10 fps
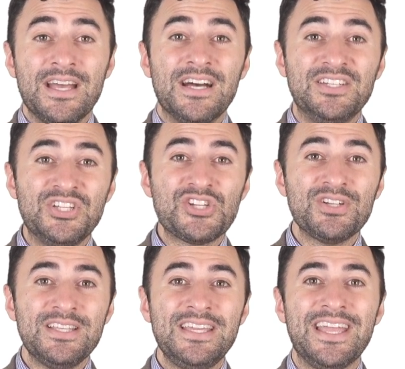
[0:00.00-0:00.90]

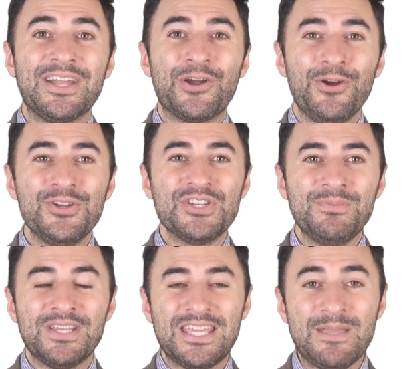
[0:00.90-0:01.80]
Additionally, encourage
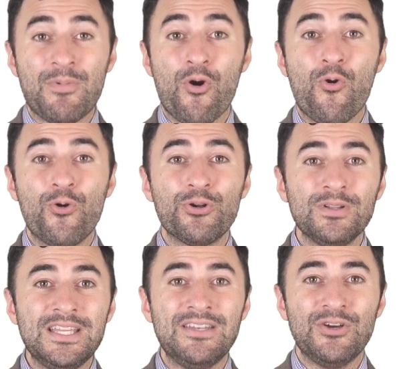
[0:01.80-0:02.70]
him to keep
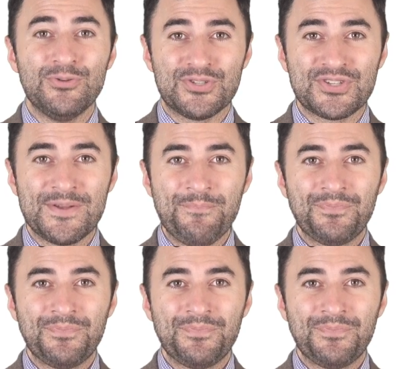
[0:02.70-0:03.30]
orderly notes,